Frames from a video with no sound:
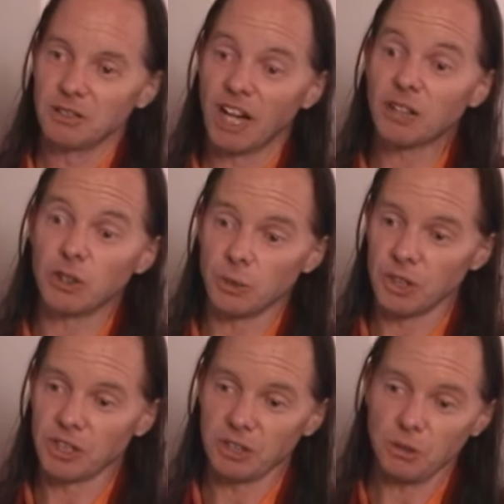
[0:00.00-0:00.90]
Rang Luk,
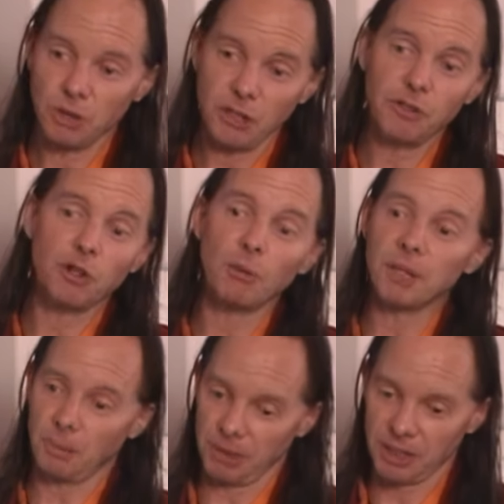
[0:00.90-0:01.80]
which is if you
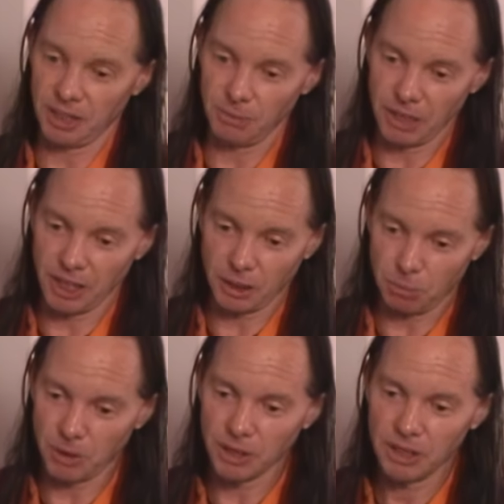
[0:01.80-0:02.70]
open up a Sera Mey
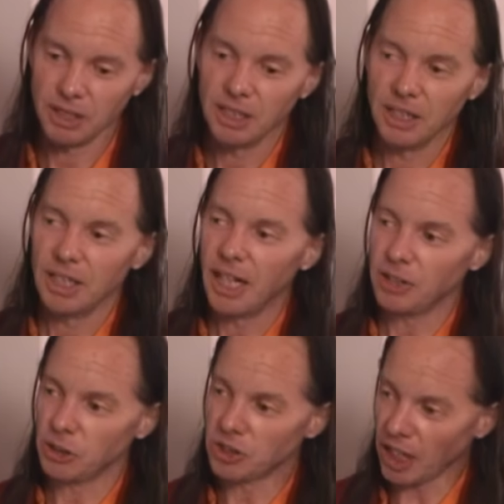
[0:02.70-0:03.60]
textbook
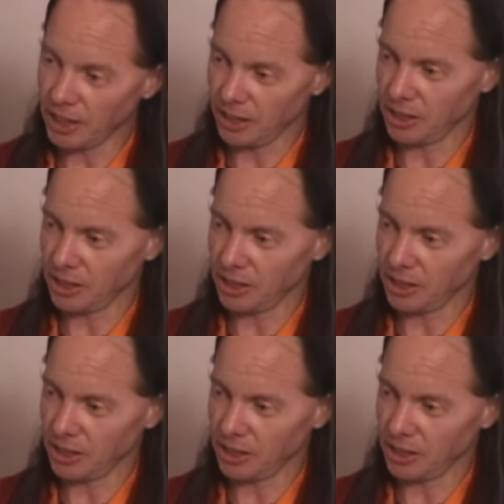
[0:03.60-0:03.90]
and you study